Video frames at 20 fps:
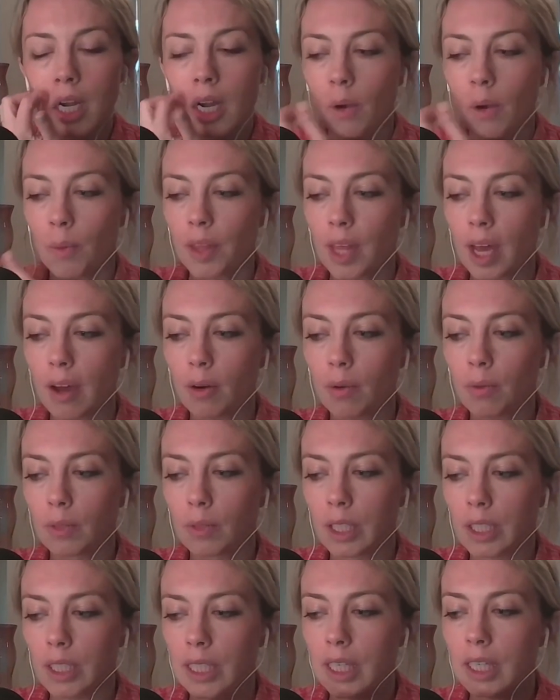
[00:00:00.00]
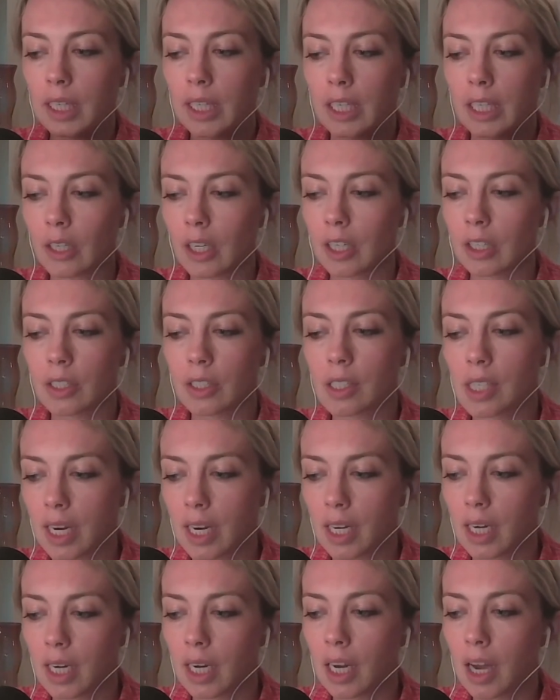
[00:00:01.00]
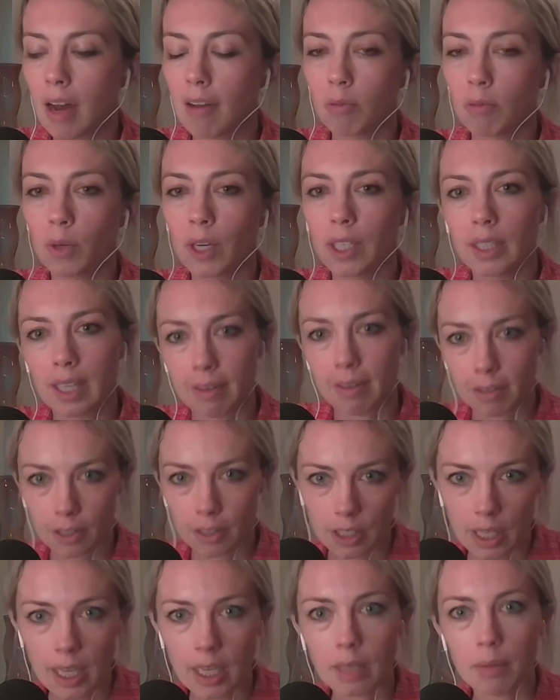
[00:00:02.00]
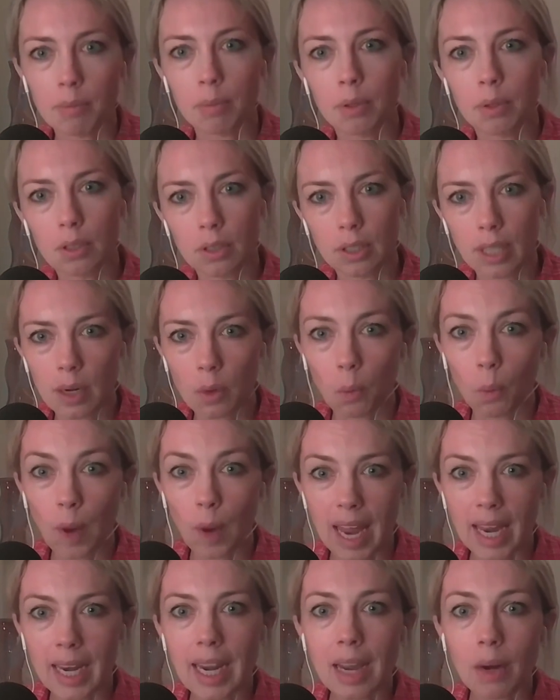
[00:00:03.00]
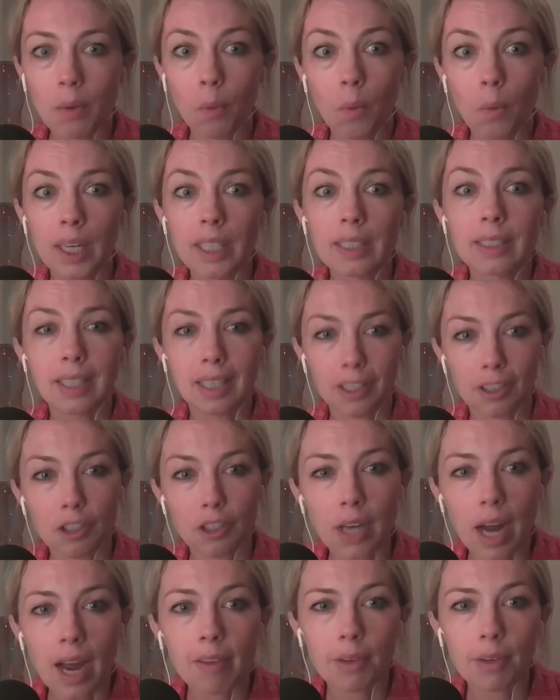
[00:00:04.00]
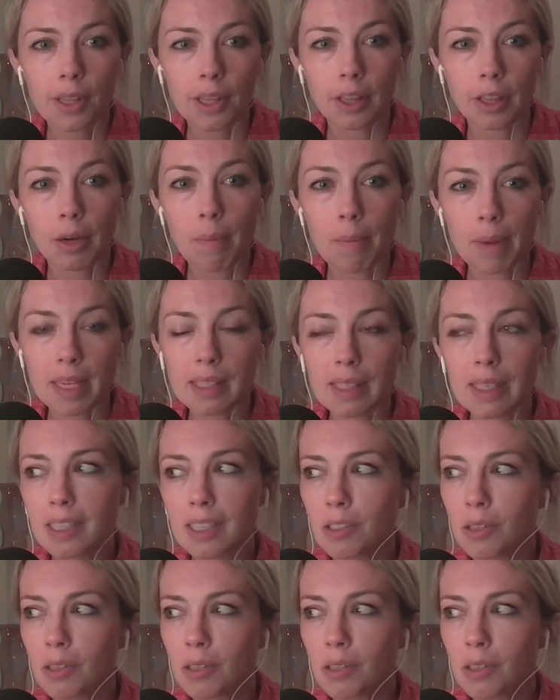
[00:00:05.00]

without a really clear understanding of what levers they can pull and when and what it's going to drive within their business.